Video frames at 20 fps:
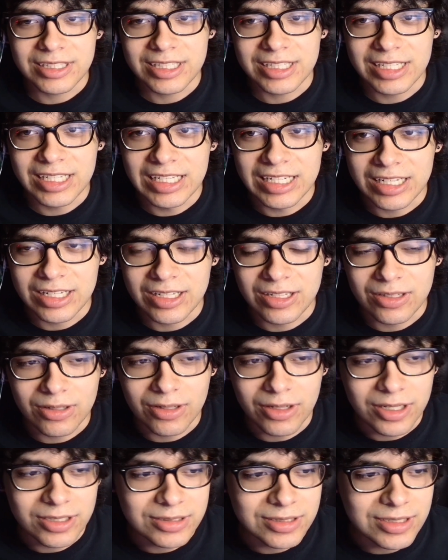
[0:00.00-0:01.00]
in a
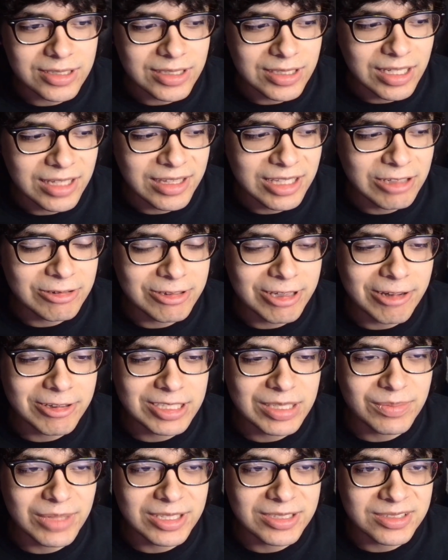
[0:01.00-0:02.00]
closet. I think was, I was
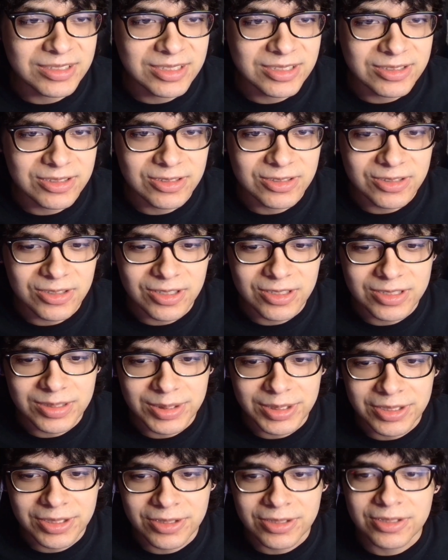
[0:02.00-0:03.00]
in my sister's closet
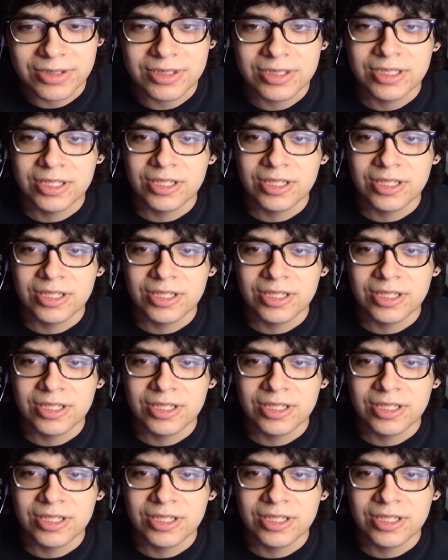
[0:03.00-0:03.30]
because